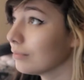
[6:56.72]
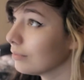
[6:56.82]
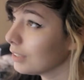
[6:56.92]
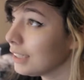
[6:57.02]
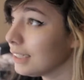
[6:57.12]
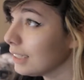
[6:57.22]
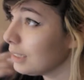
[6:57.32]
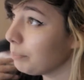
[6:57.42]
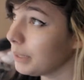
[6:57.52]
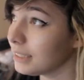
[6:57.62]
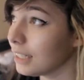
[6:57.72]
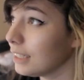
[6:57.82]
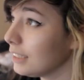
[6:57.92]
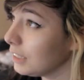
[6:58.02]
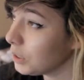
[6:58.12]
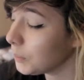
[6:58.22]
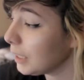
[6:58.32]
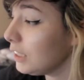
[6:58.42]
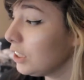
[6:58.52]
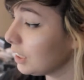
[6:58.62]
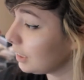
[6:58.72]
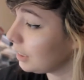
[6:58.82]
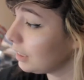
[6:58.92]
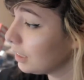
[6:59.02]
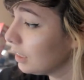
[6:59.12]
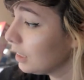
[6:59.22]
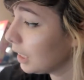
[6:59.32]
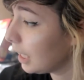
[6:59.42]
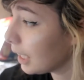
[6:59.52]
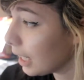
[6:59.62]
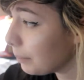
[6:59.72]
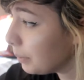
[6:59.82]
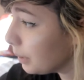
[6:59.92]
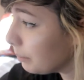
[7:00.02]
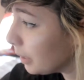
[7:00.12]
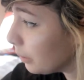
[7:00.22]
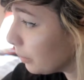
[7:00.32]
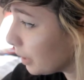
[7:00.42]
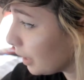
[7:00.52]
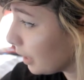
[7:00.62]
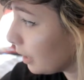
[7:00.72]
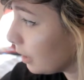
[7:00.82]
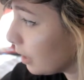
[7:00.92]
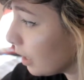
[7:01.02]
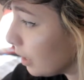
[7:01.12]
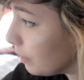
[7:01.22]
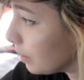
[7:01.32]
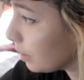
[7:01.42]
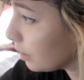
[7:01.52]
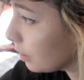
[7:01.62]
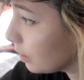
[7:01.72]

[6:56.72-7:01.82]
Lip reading: It depends on the situation. I gotta put the middle one again. Did I even?